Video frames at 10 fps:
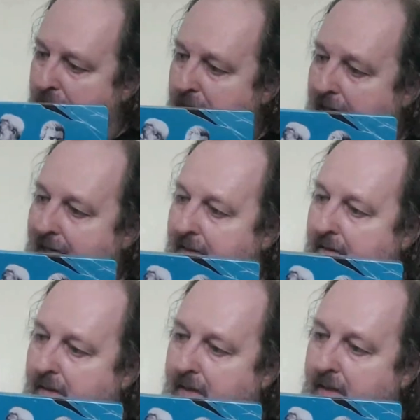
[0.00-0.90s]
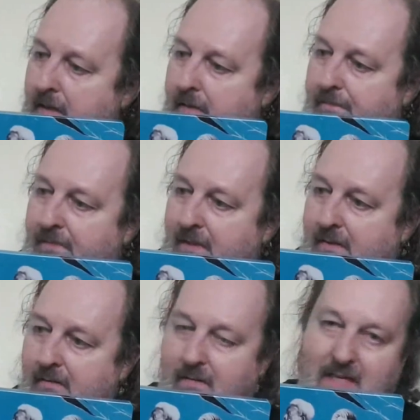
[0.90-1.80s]
But again, the
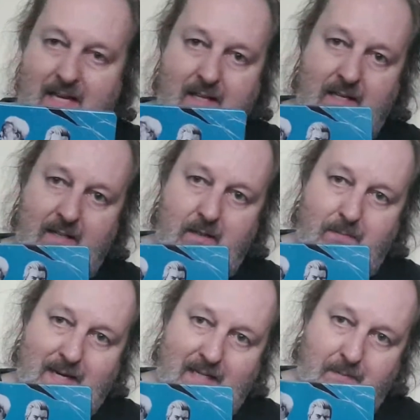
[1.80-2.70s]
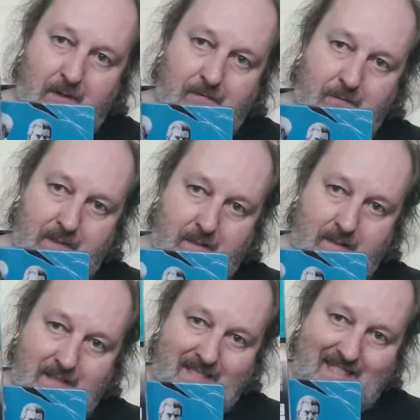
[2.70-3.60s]
back, apart from the
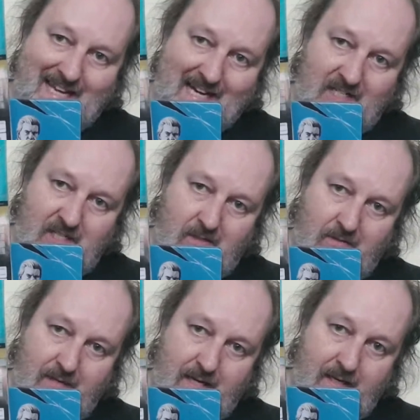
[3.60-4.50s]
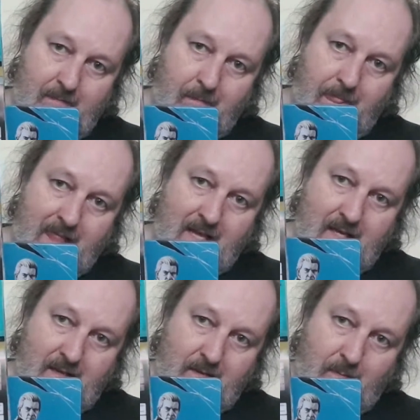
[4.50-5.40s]
text on there,
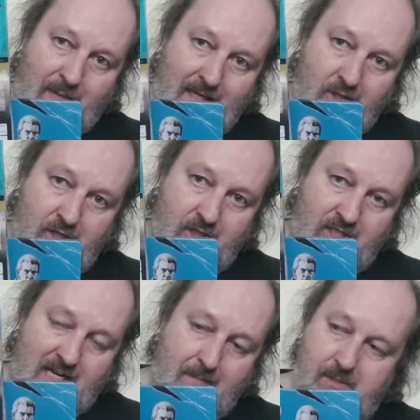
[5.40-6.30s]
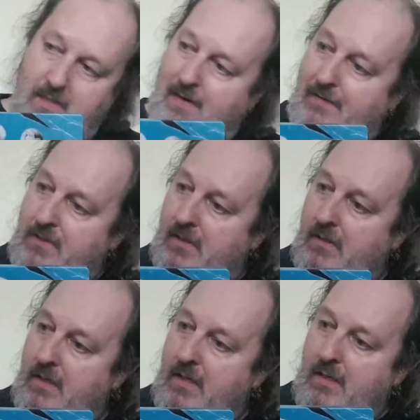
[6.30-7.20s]
the picture's the same, so you have to
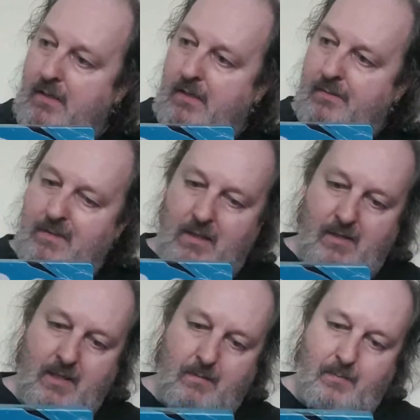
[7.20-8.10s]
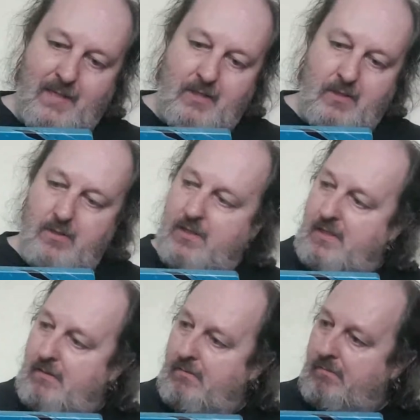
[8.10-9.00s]
line up the pictures,
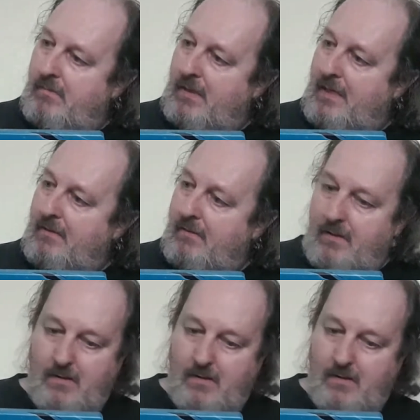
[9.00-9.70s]
and